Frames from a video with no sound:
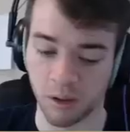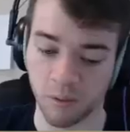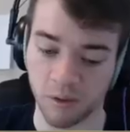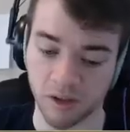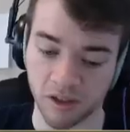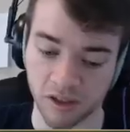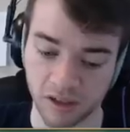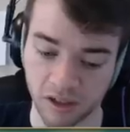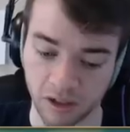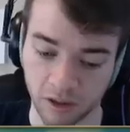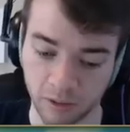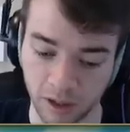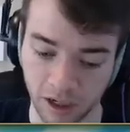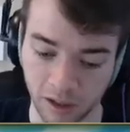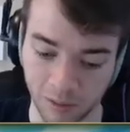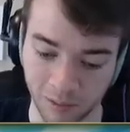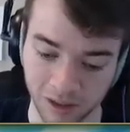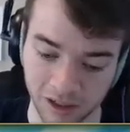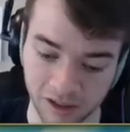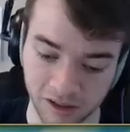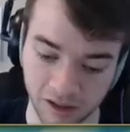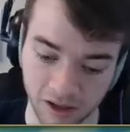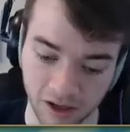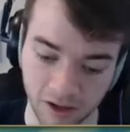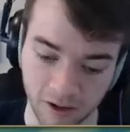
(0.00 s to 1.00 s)
which is incredibly
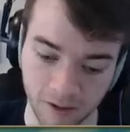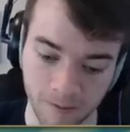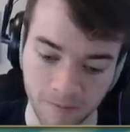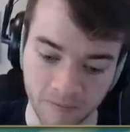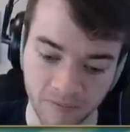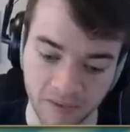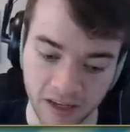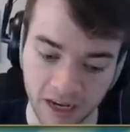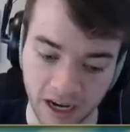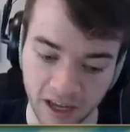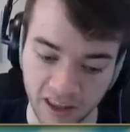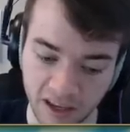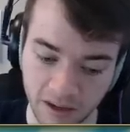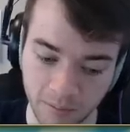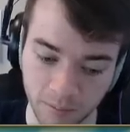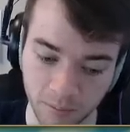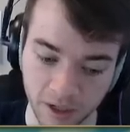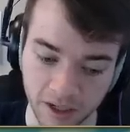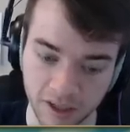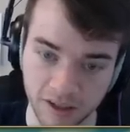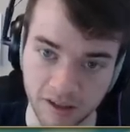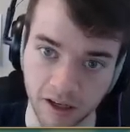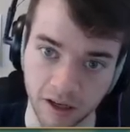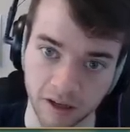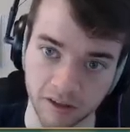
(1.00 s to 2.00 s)
slow. I think
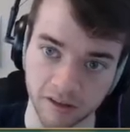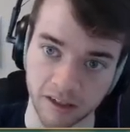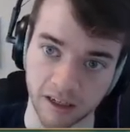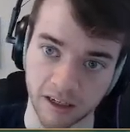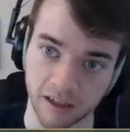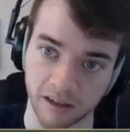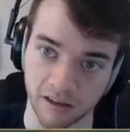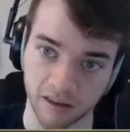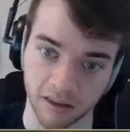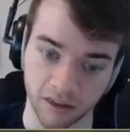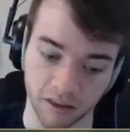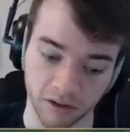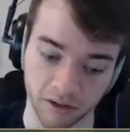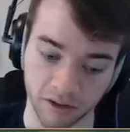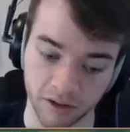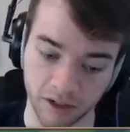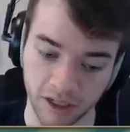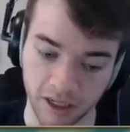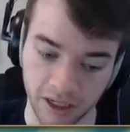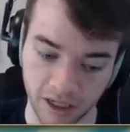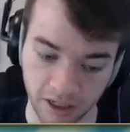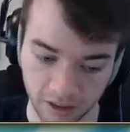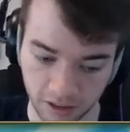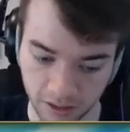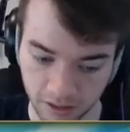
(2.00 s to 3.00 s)
Mudsdale's, like,
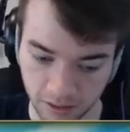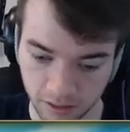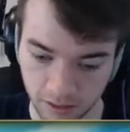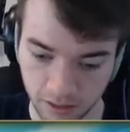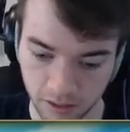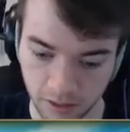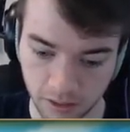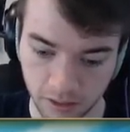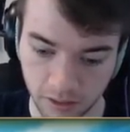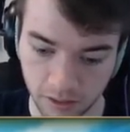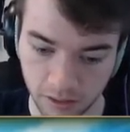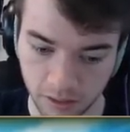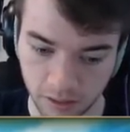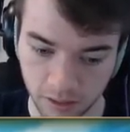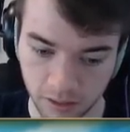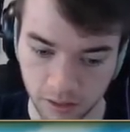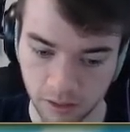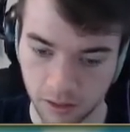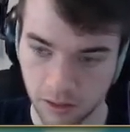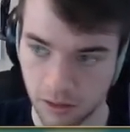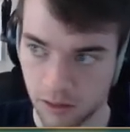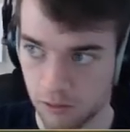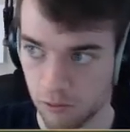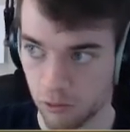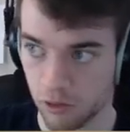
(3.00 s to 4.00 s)
30.
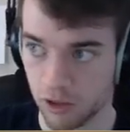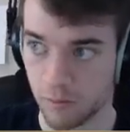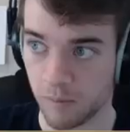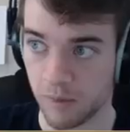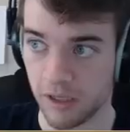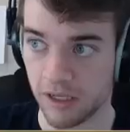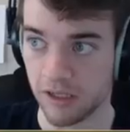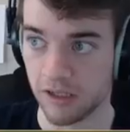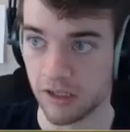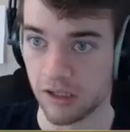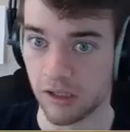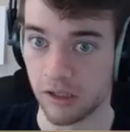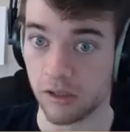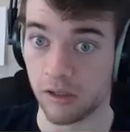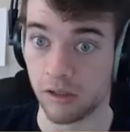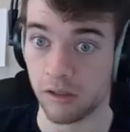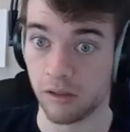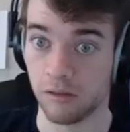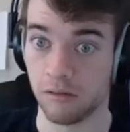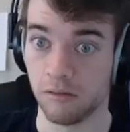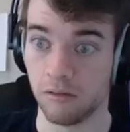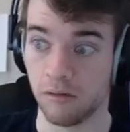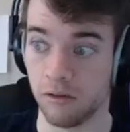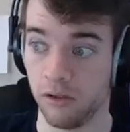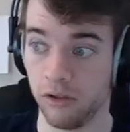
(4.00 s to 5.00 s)
Which means
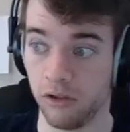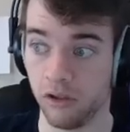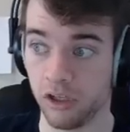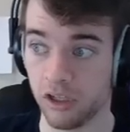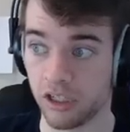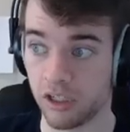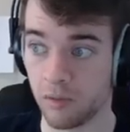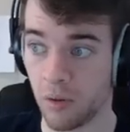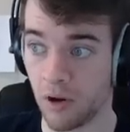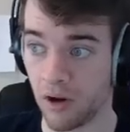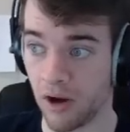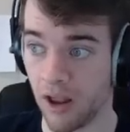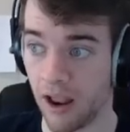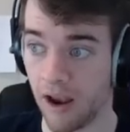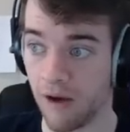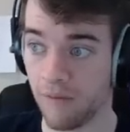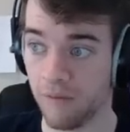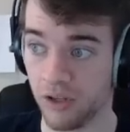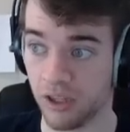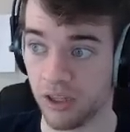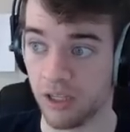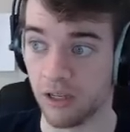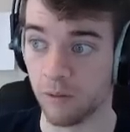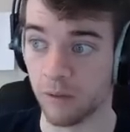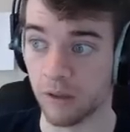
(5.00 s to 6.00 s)
just about
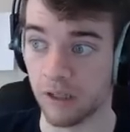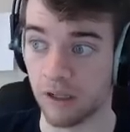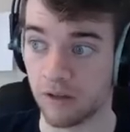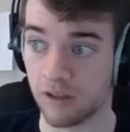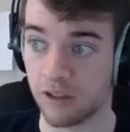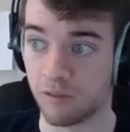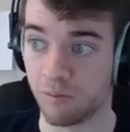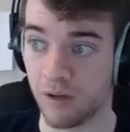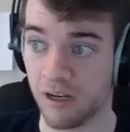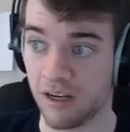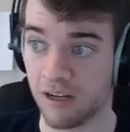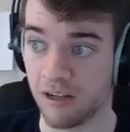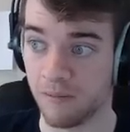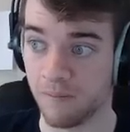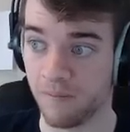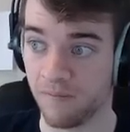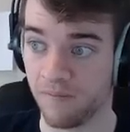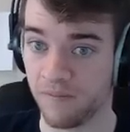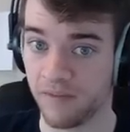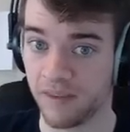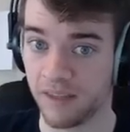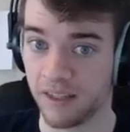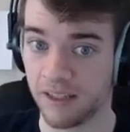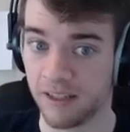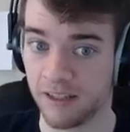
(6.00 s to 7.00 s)
everything will outspeed him.
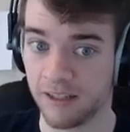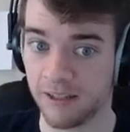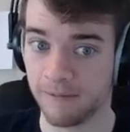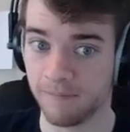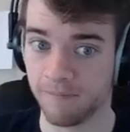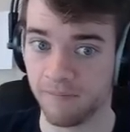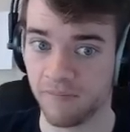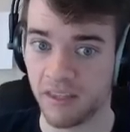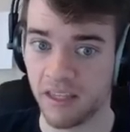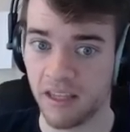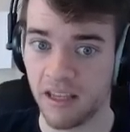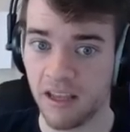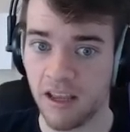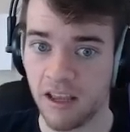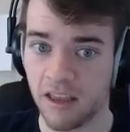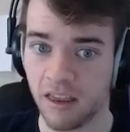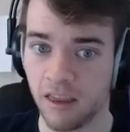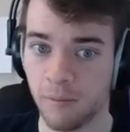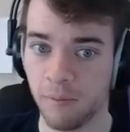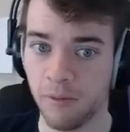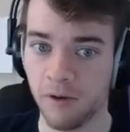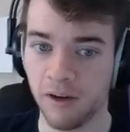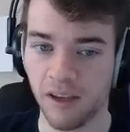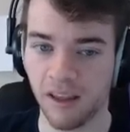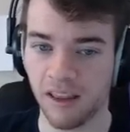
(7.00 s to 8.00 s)
The
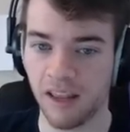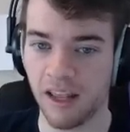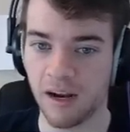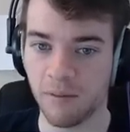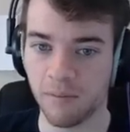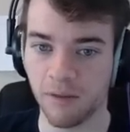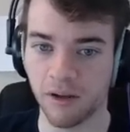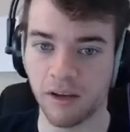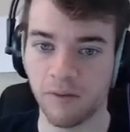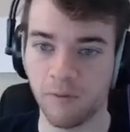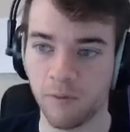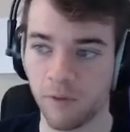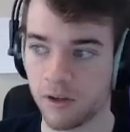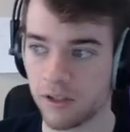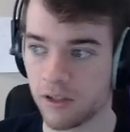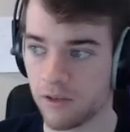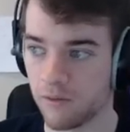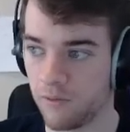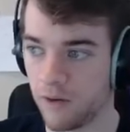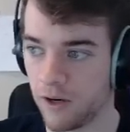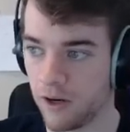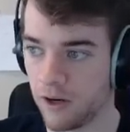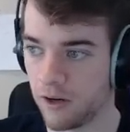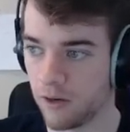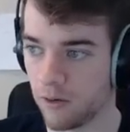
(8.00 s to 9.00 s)
book that I'm looking for is a
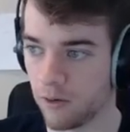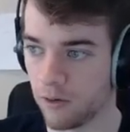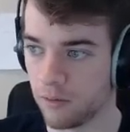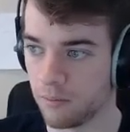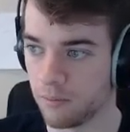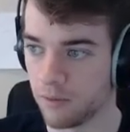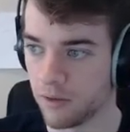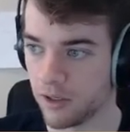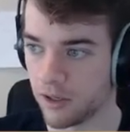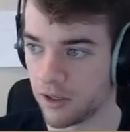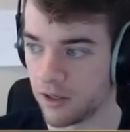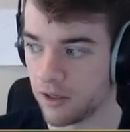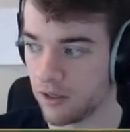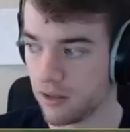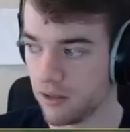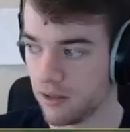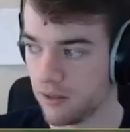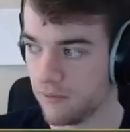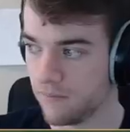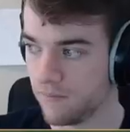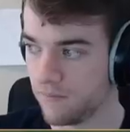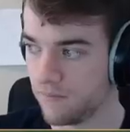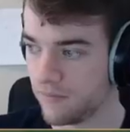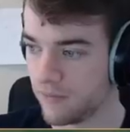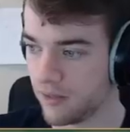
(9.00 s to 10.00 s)
very old book.
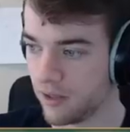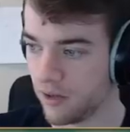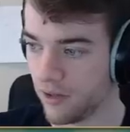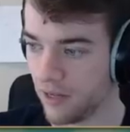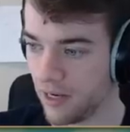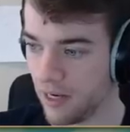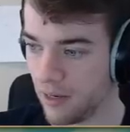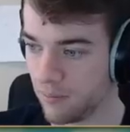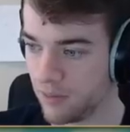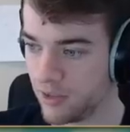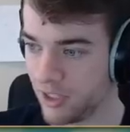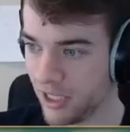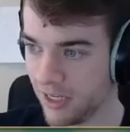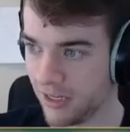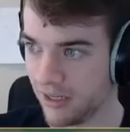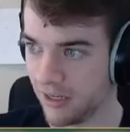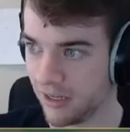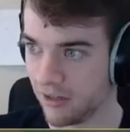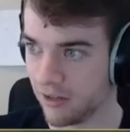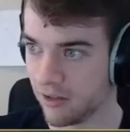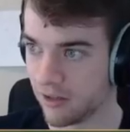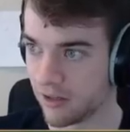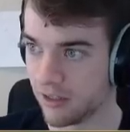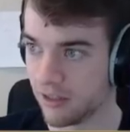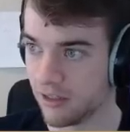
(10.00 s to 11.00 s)
Hold on, I'm taking a
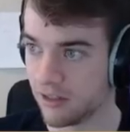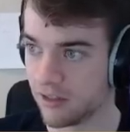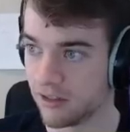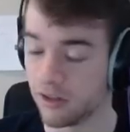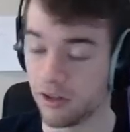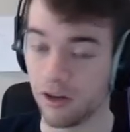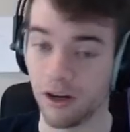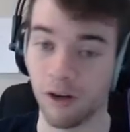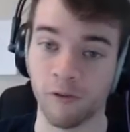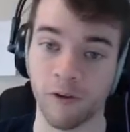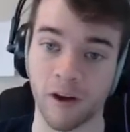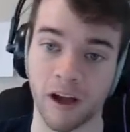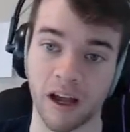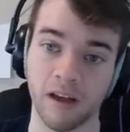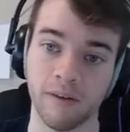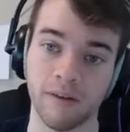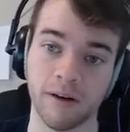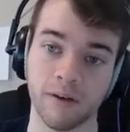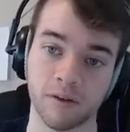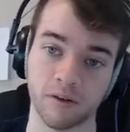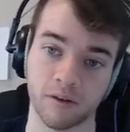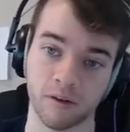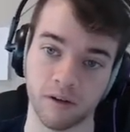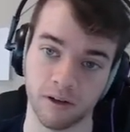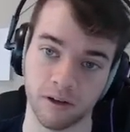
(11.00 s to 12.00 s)
look at this. 35, I
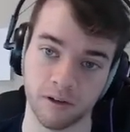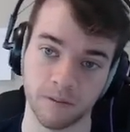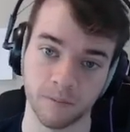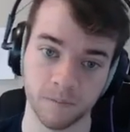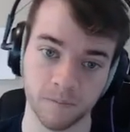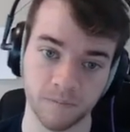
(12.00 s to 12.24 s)
was wrong.